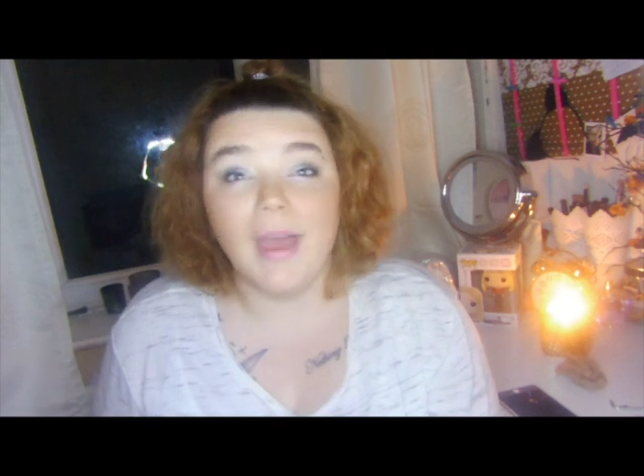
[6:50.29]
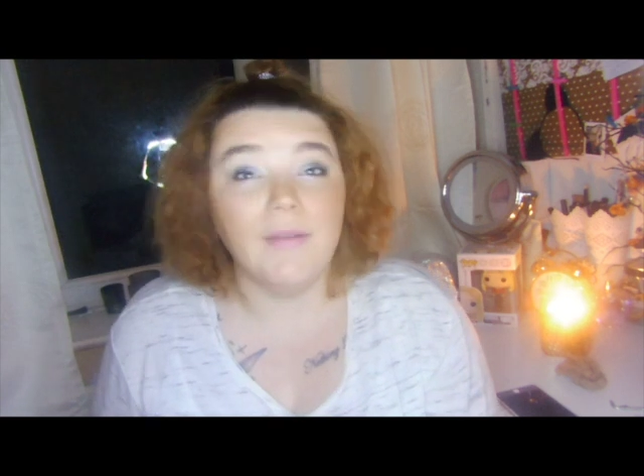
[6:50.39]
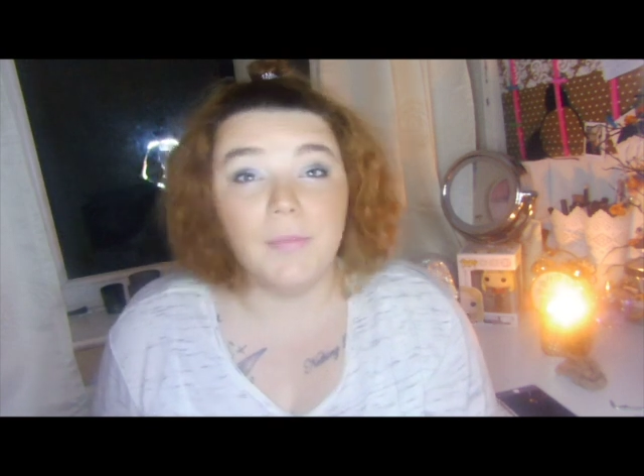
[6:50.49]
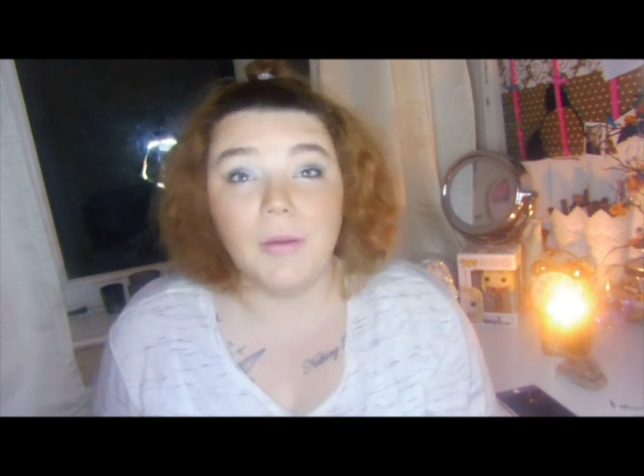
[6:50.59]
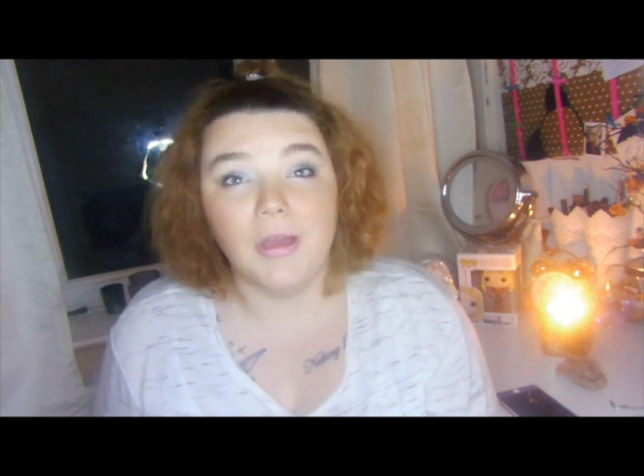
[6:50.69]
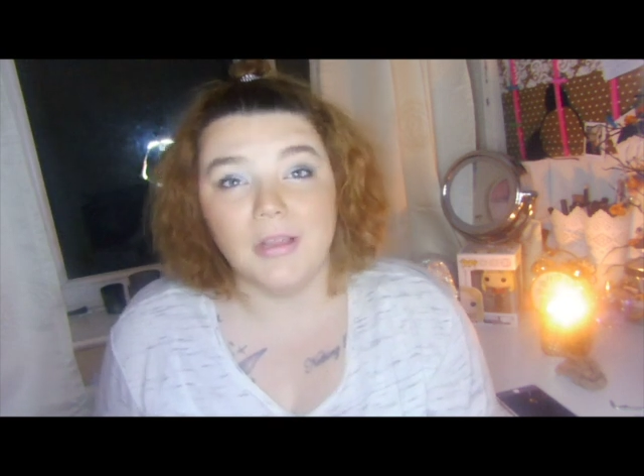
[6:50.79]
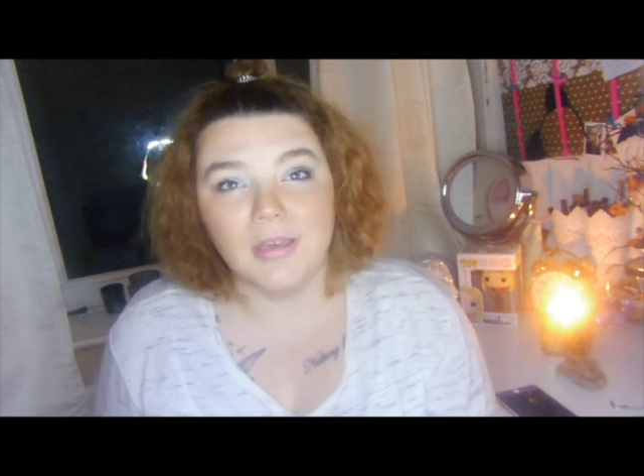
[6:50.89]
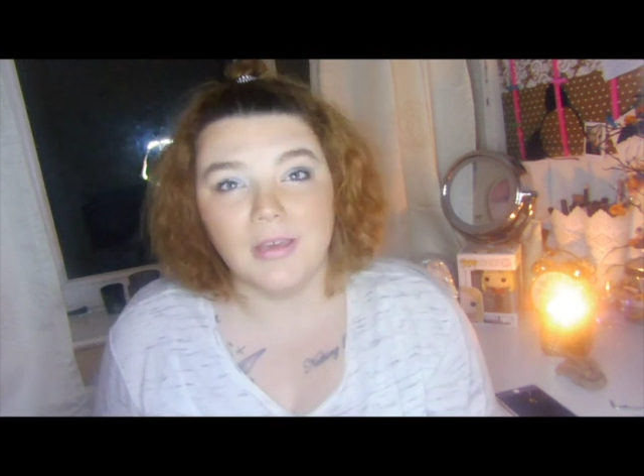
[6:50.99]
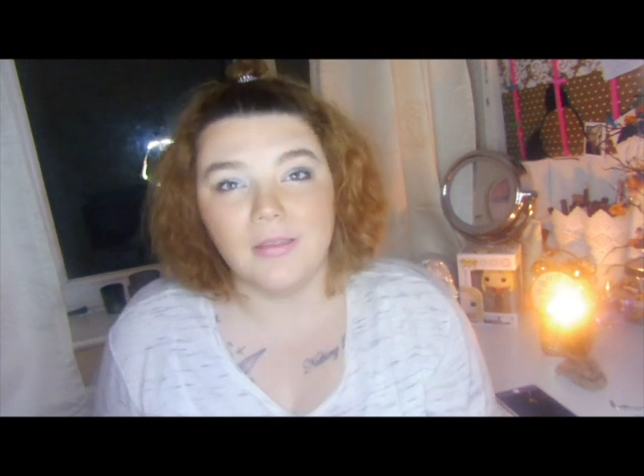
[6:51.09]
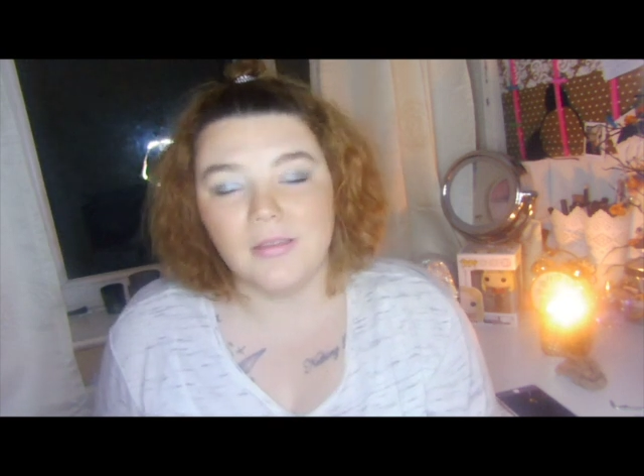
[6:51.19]
ever
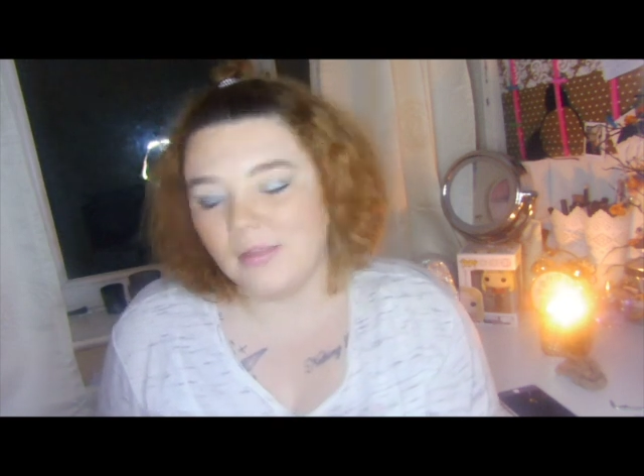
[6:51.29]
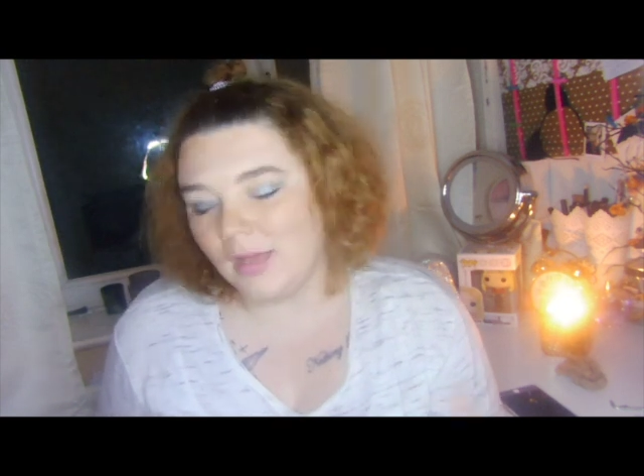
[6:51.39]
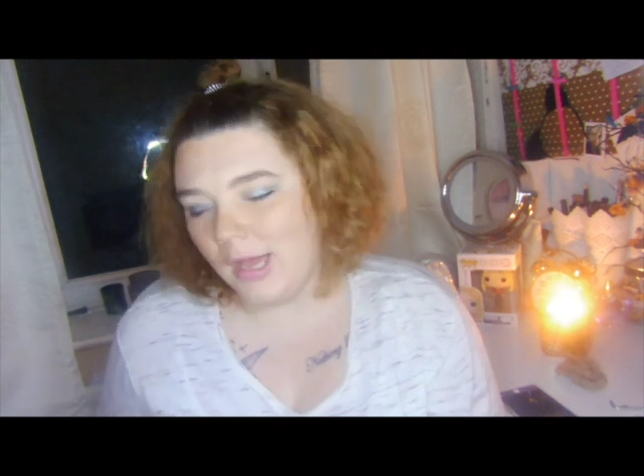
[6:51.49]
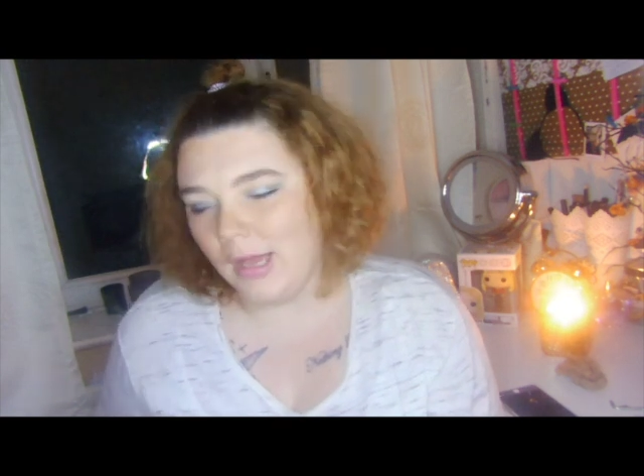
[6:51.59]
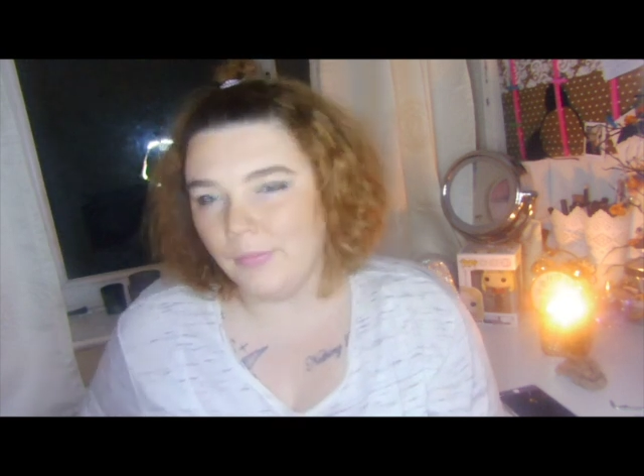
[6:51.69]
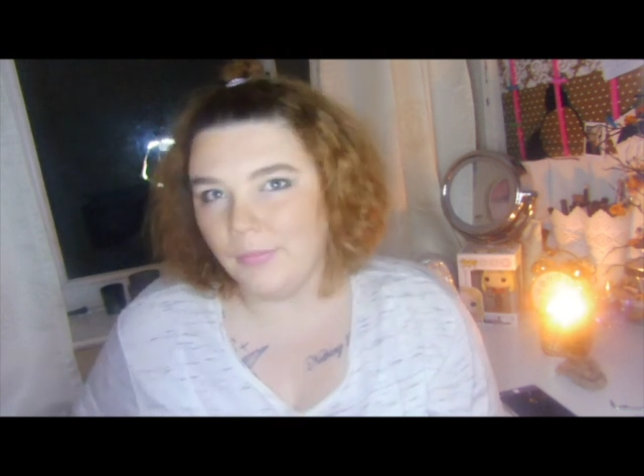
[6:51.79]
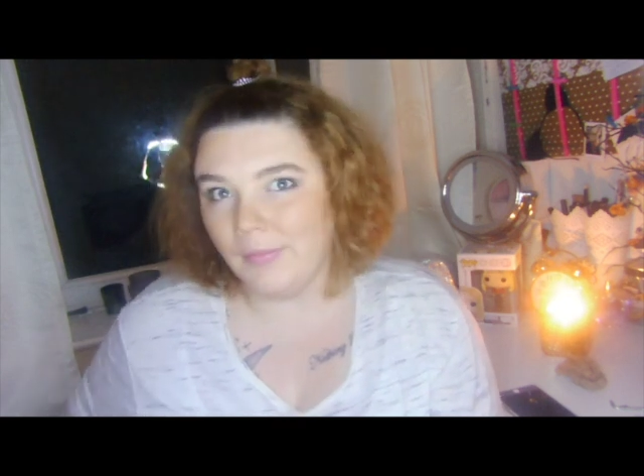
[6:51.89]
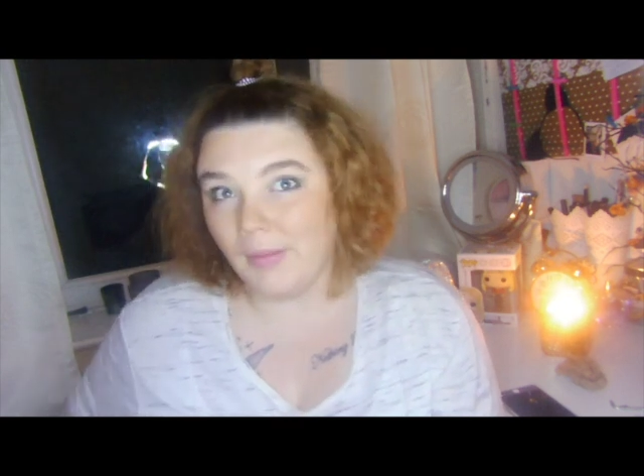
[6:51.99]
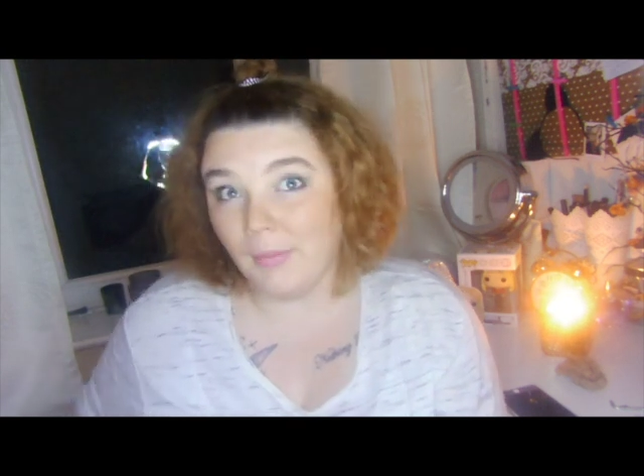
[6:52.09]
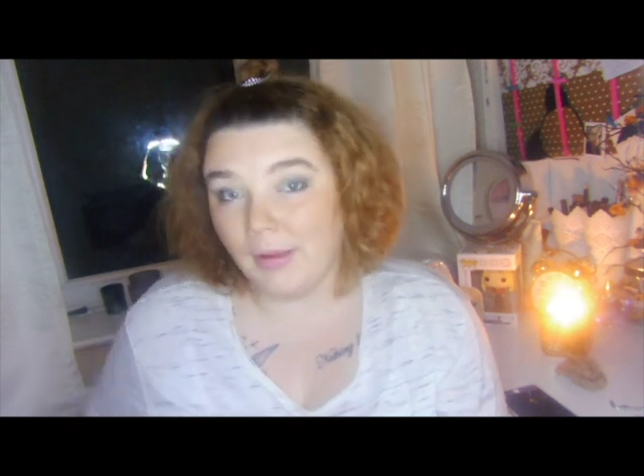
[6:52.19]
purchased
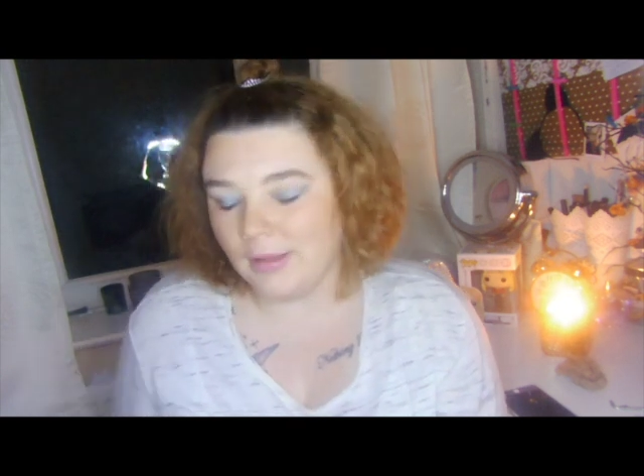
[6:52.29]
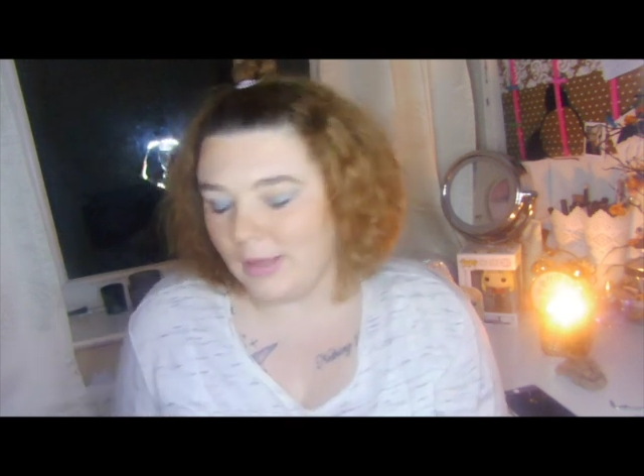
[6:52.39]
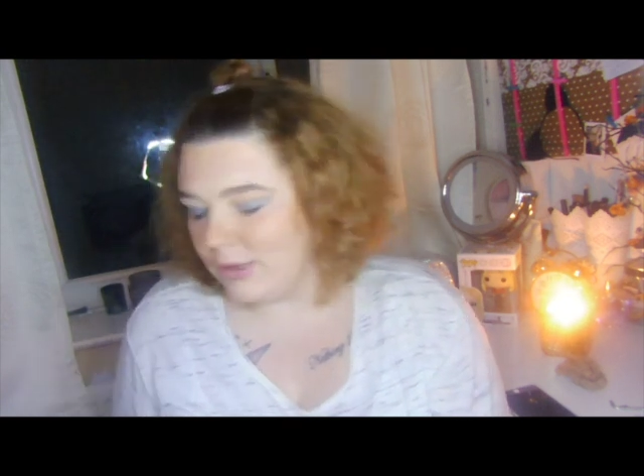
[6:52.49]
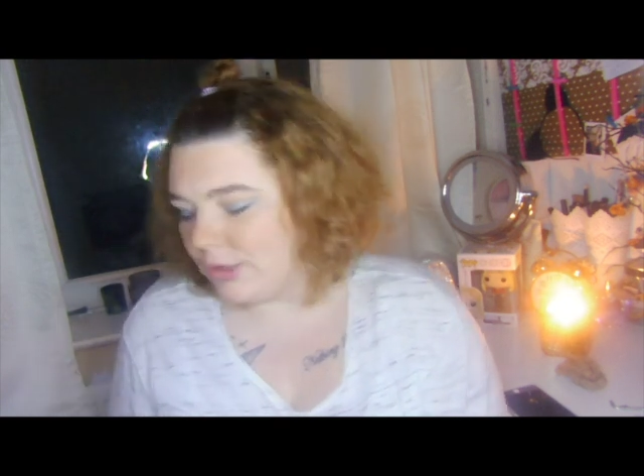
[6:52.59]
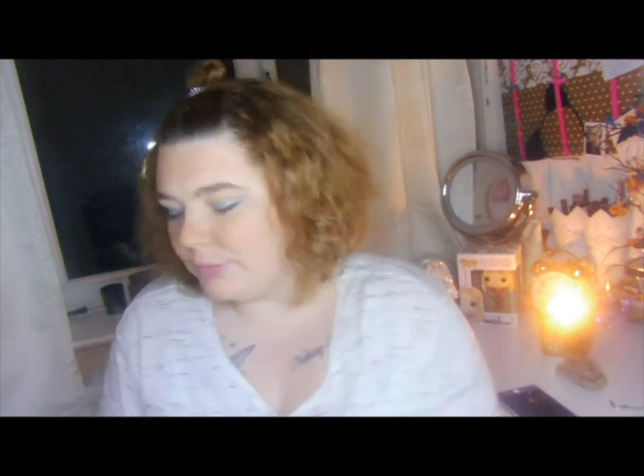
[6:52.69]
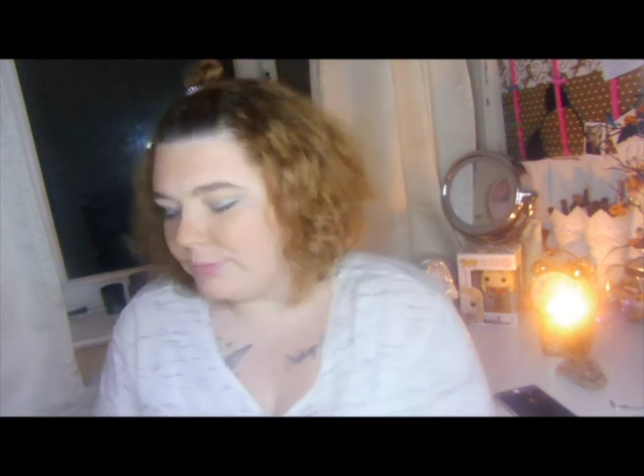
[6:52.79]
in my wig collection.